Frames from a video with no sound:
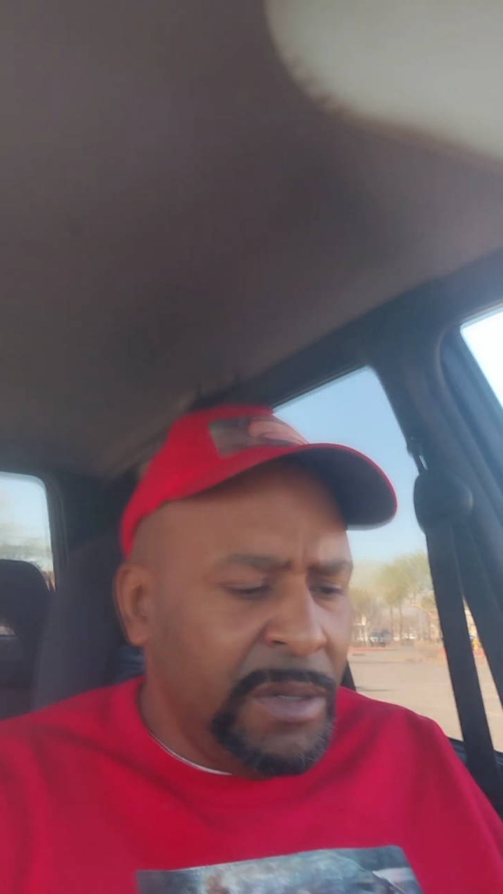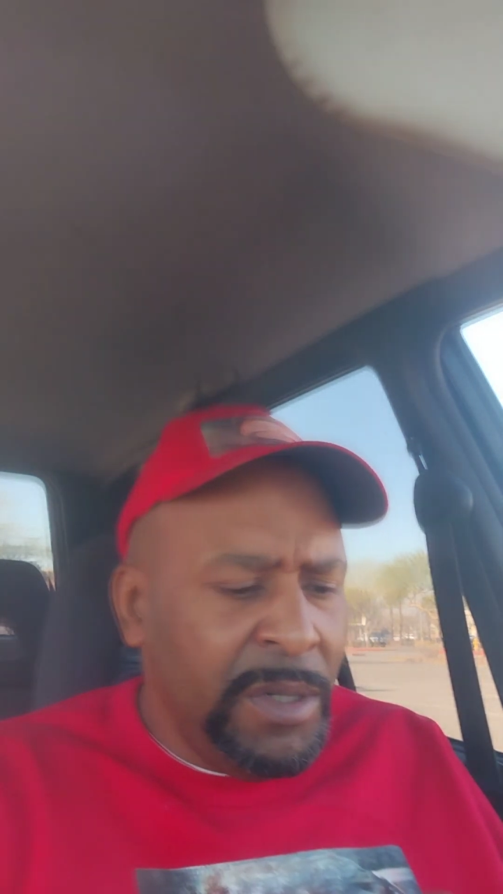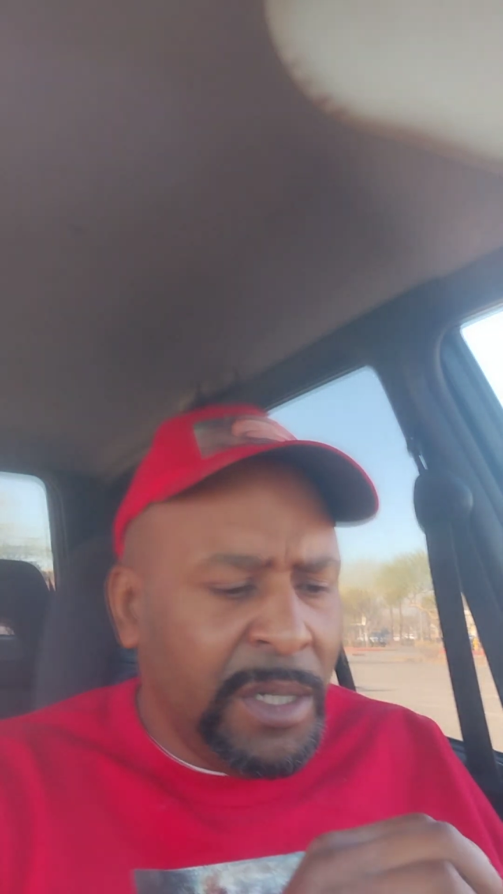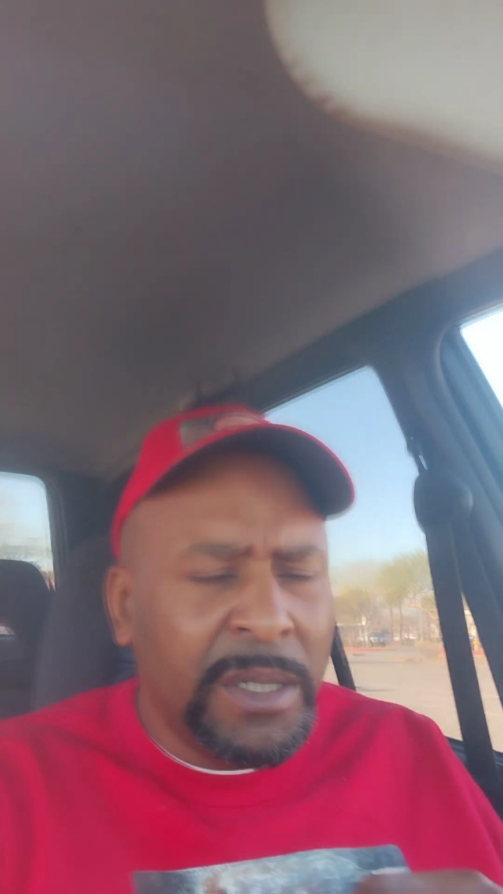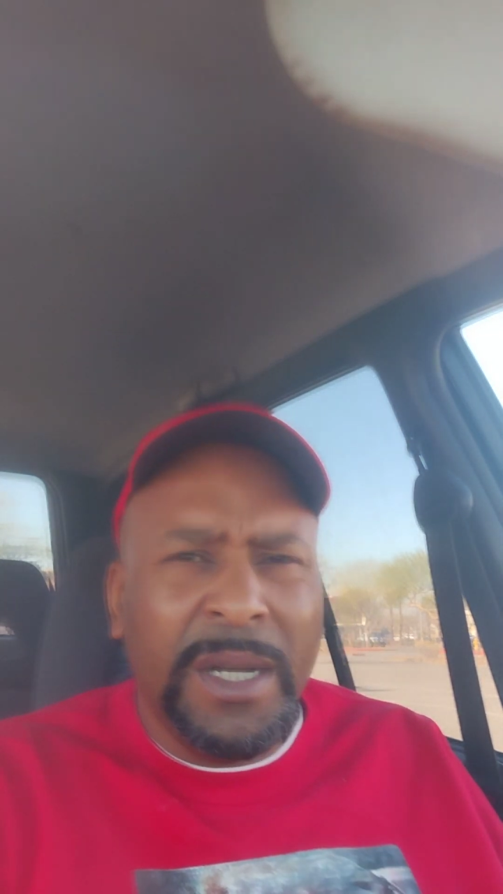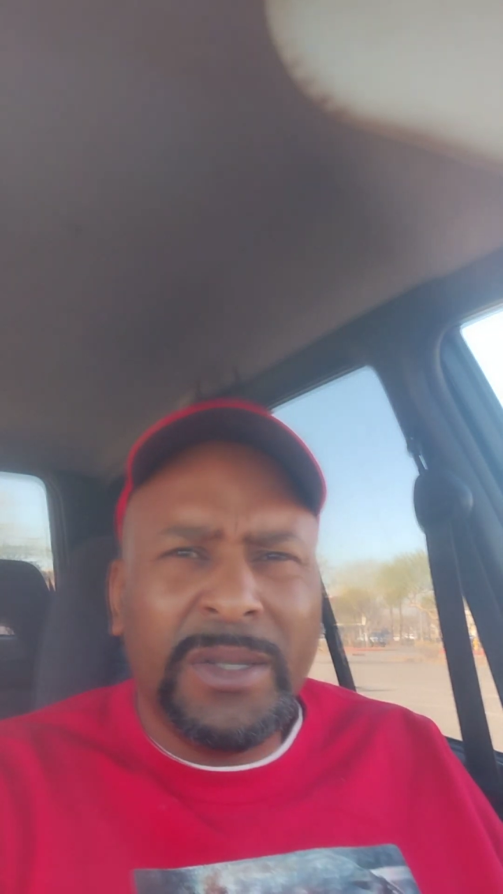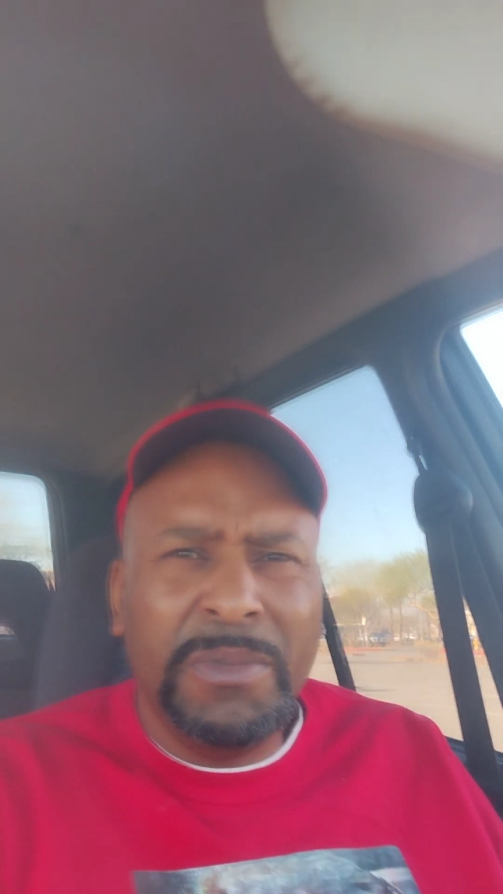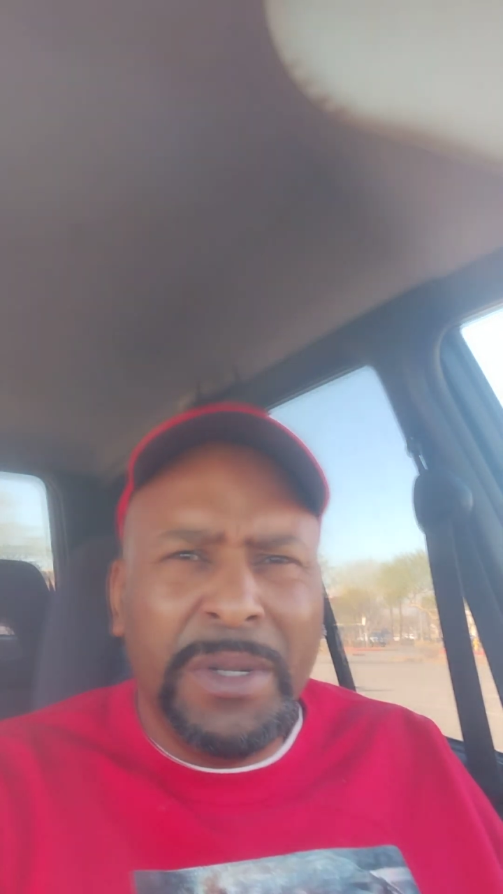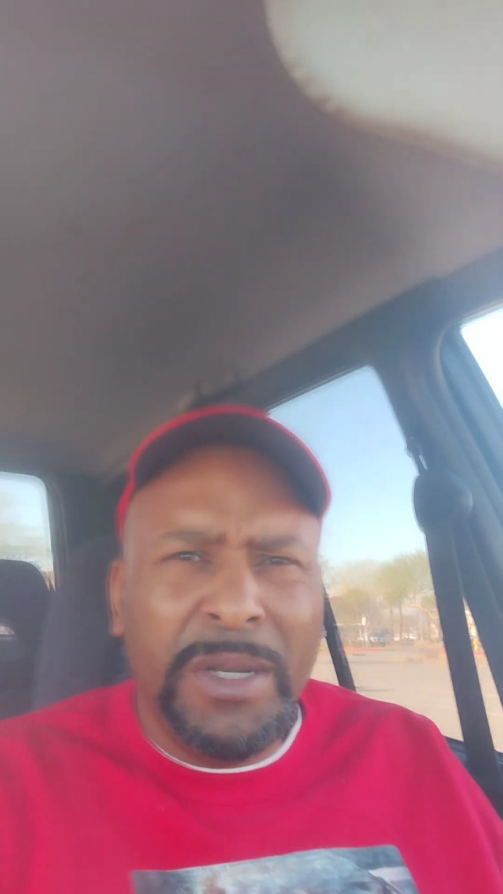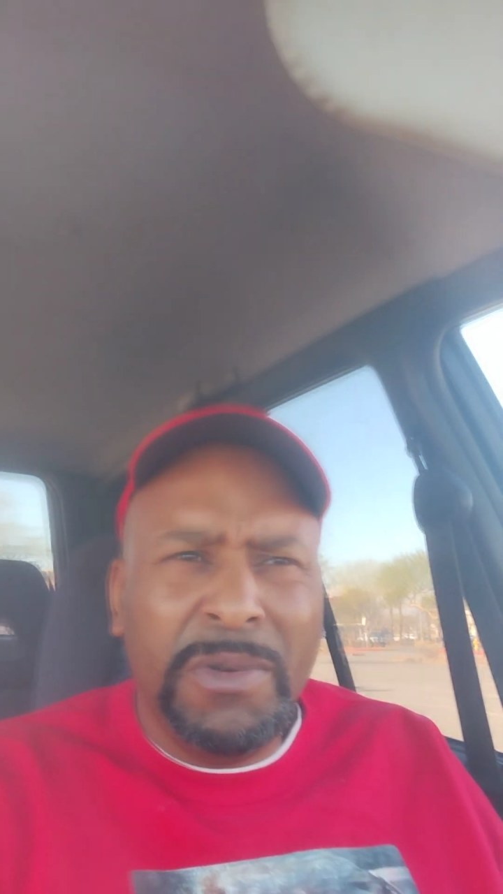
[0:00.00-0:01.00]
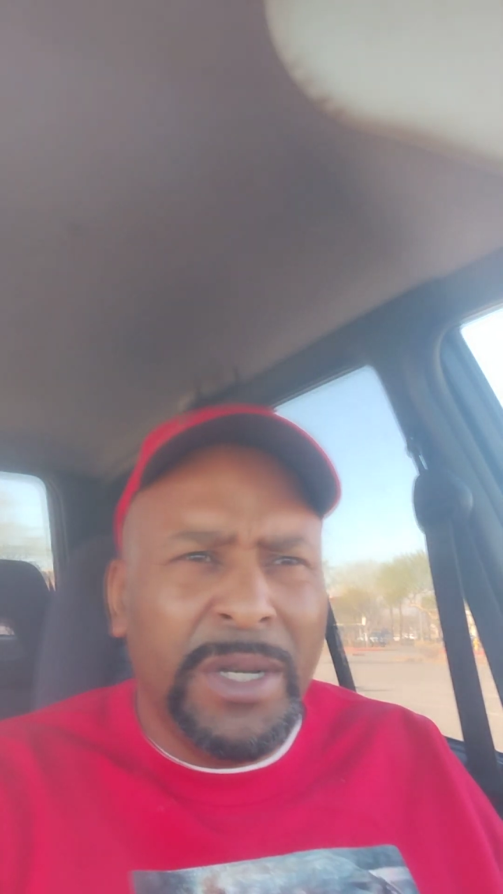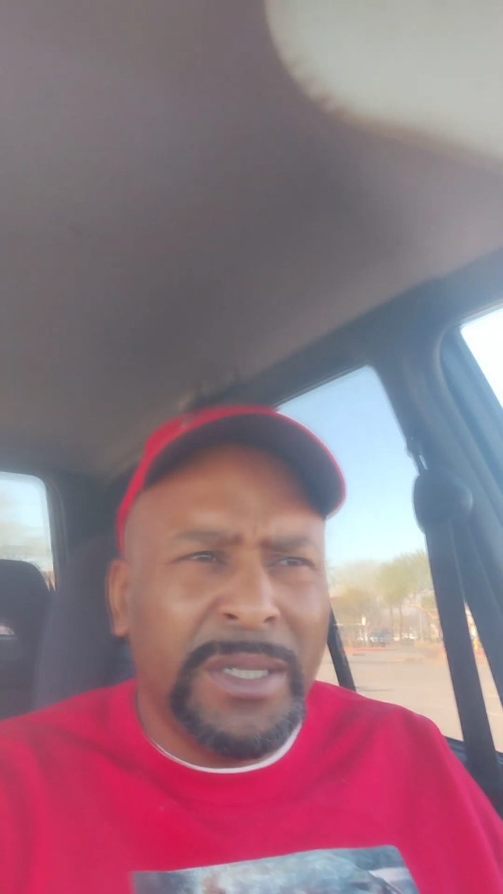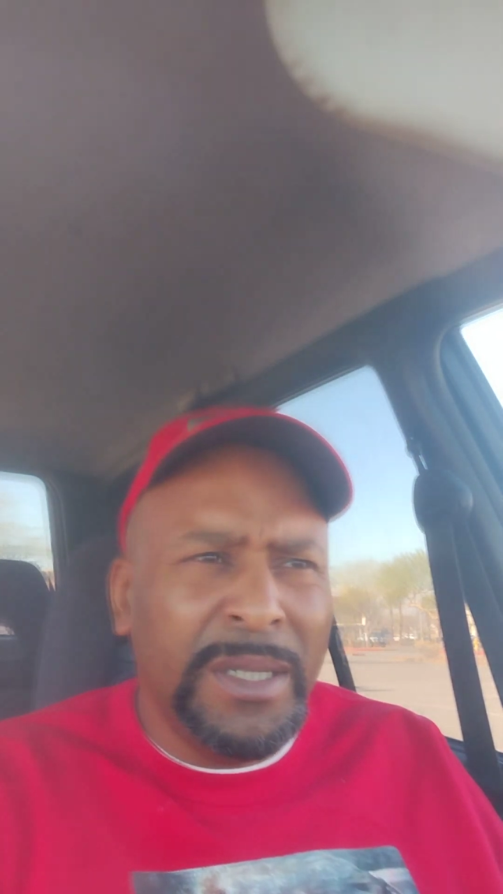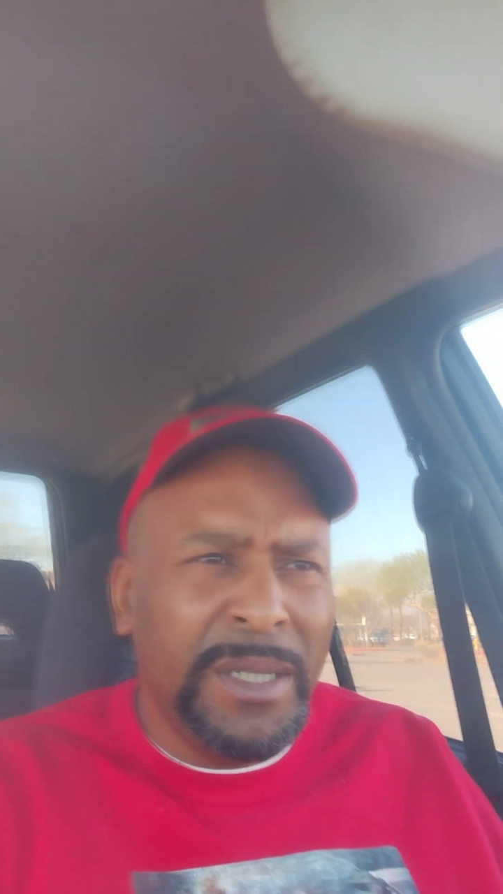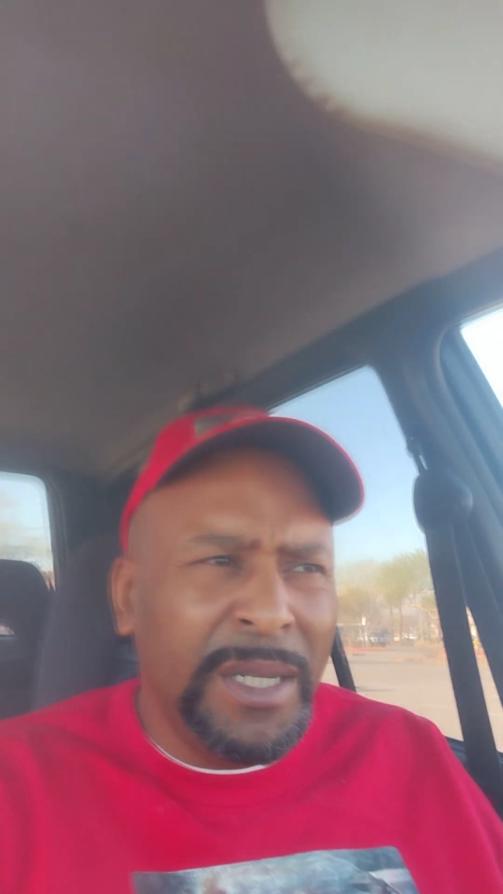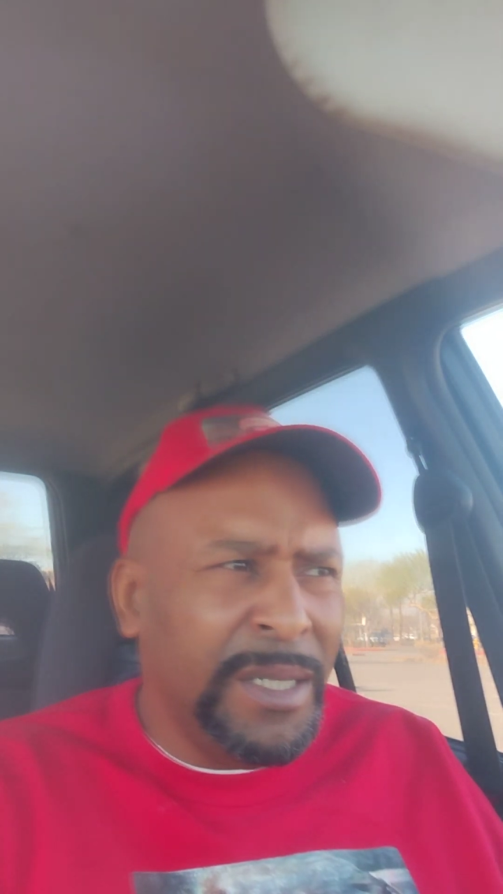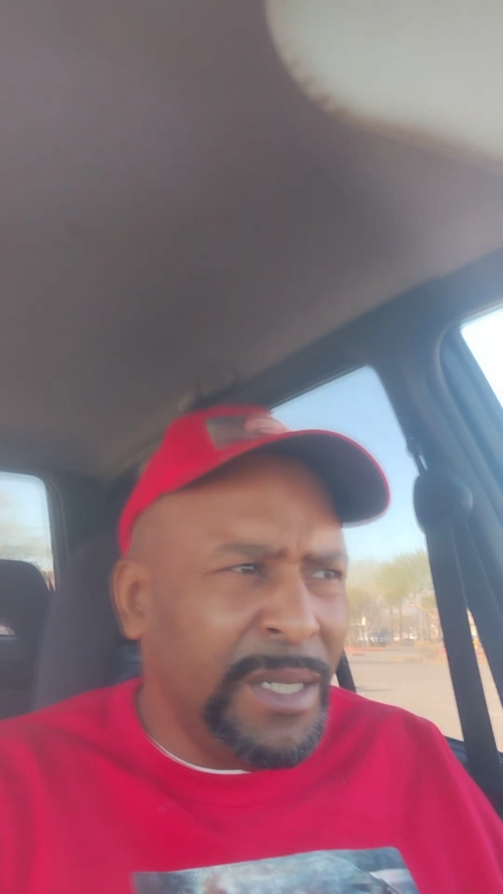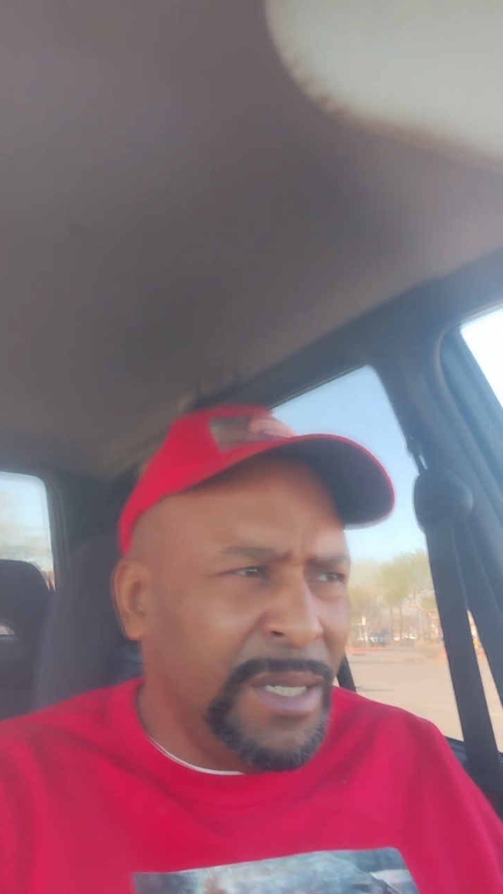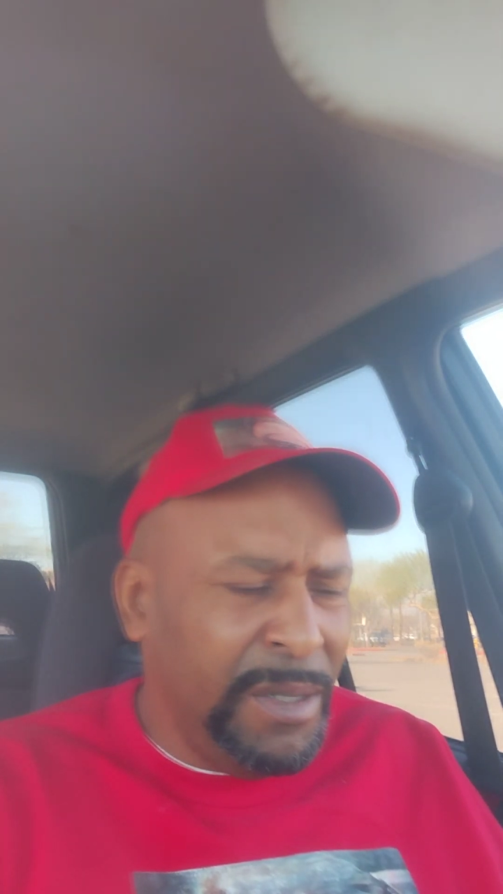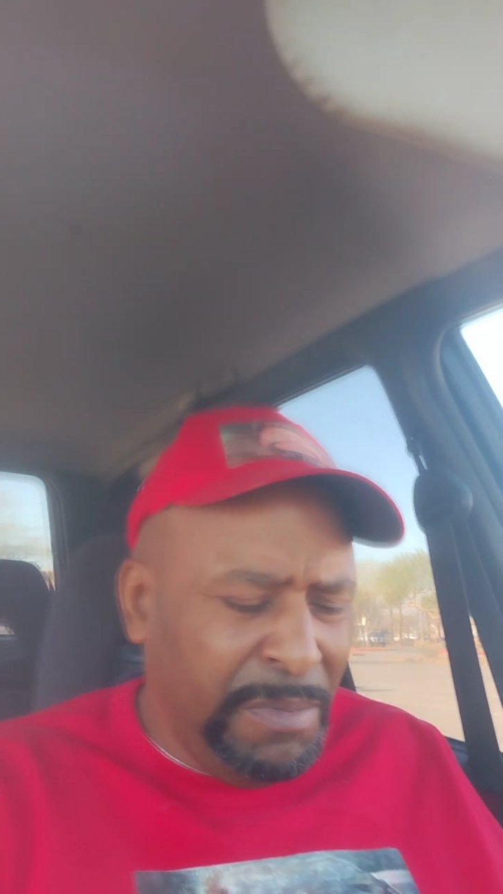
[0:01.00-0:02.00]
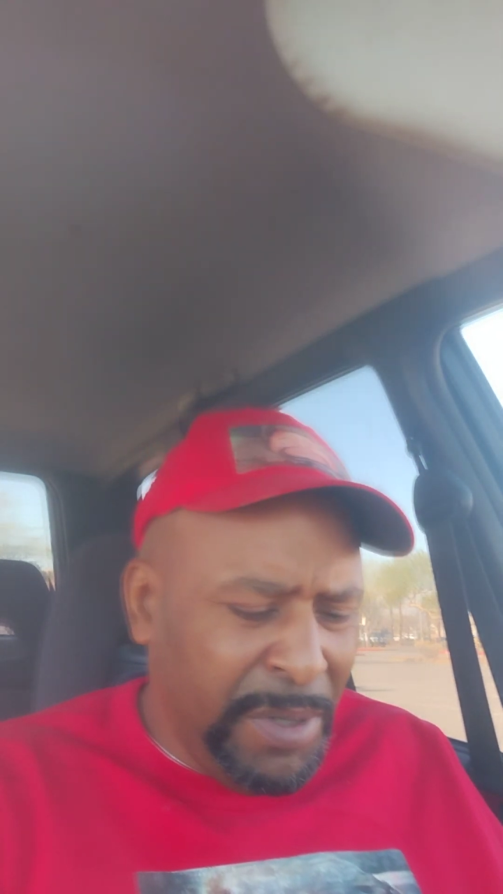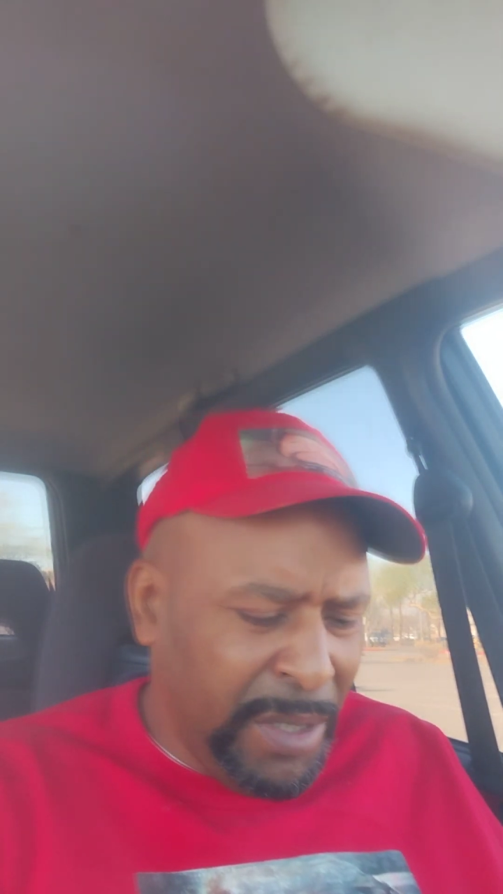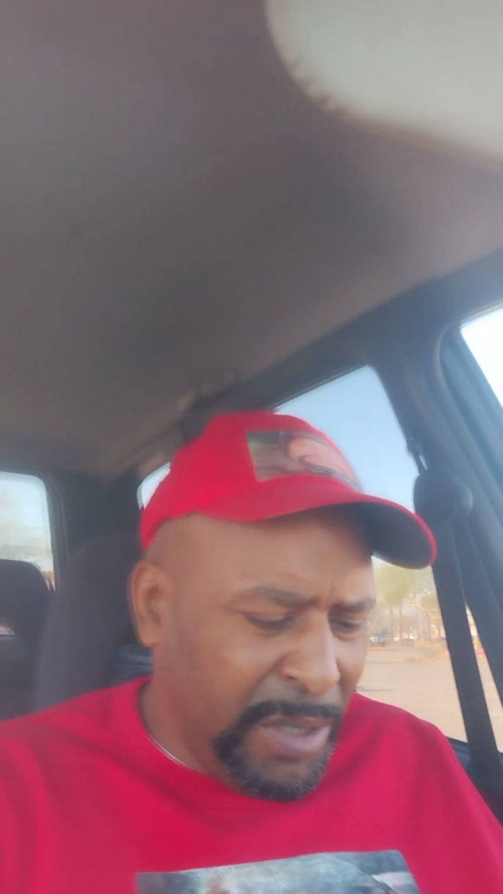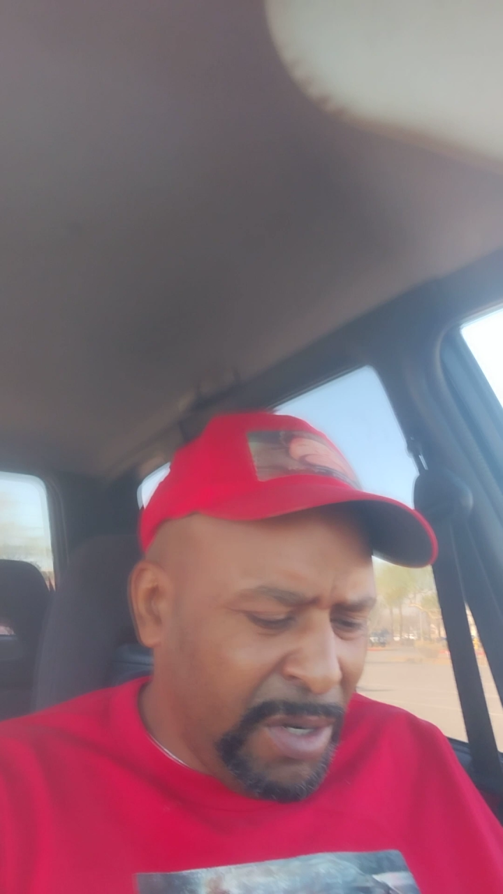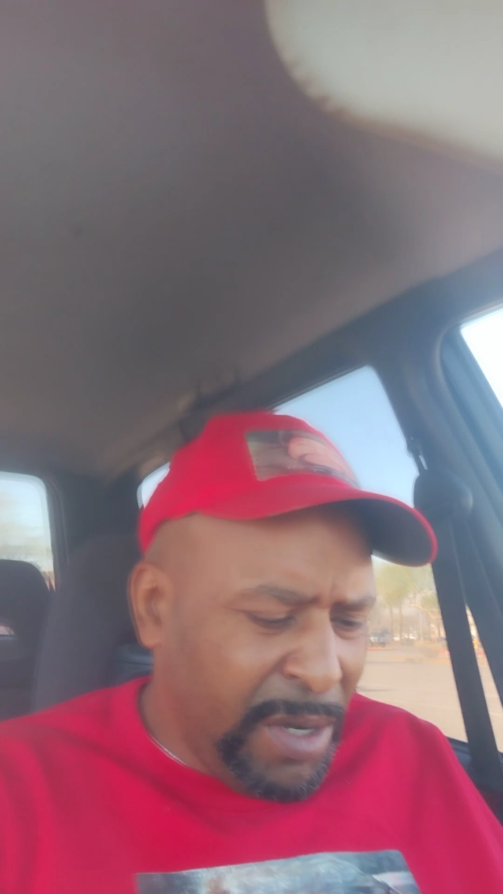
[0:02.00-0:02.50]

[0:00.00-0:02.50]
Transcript: You niggas got too many questions, niggas and you bitches.